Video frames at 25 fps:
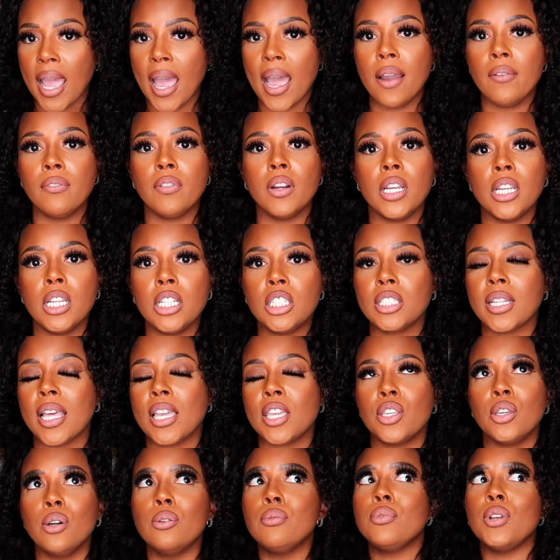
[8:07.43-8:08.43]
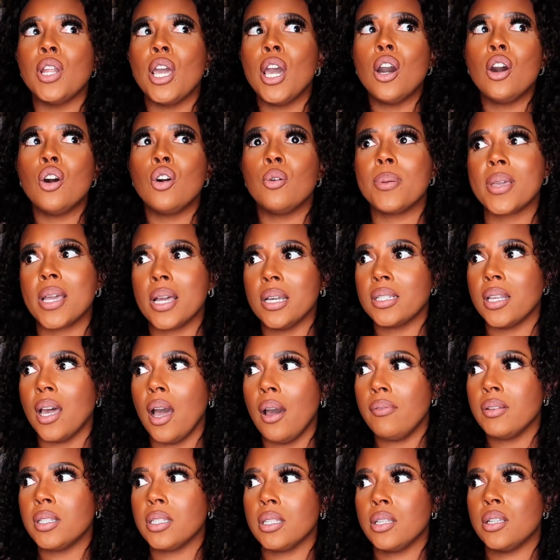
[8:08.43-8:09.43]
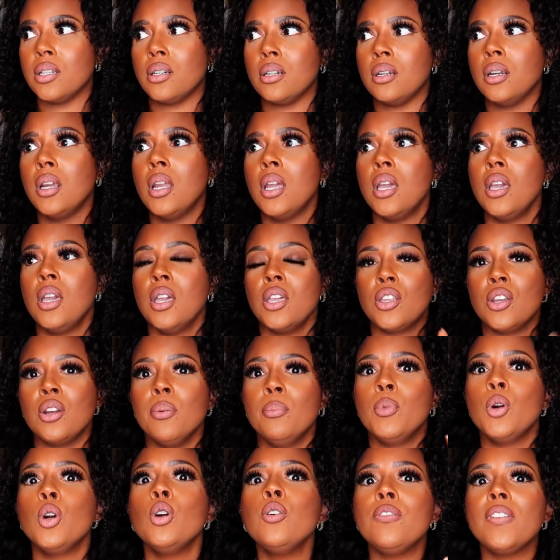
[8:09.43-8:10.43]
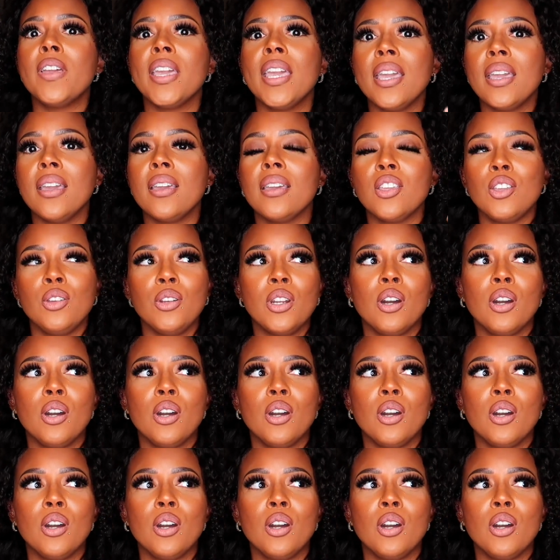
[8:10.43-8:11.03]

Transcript: average, like you'll know, because obviously you're moving, you